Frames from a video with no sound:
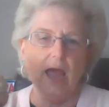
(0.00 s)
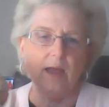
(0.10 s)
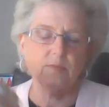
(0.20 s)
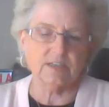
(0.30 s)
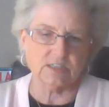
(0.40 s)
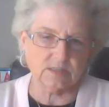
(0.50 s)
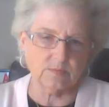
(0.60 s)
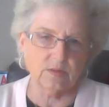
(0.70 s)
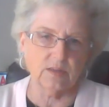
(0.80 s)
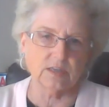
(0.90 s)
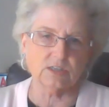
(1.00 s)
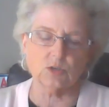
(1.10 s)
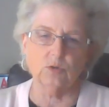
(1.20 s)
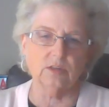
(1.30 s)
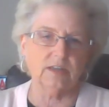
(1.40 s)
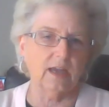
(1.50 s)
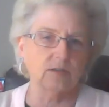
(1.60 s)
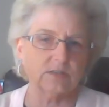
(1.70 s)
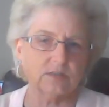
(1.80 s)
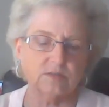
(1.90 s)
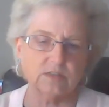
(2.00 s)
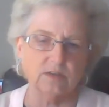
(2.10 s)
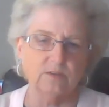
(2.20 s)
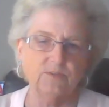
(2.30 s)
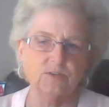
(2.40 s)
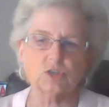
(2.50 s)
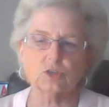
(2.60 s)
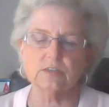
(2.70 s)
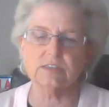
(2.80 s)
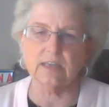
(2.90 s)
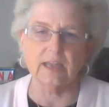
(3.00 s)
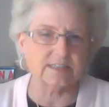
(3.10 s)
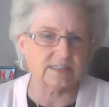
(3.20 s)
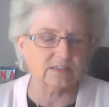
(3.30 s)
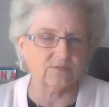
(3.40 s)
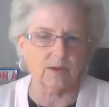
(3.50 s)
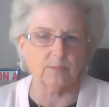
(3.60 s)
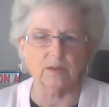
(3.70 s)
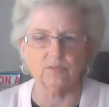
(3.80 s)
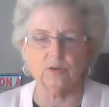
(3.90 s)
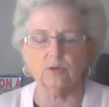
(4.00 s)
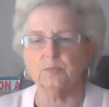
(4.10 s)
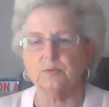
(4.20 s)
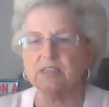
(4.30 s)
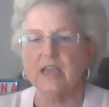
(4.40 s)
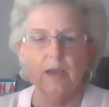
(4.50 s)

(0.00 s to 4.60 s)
And that school counselors and officials, licensed family therapists,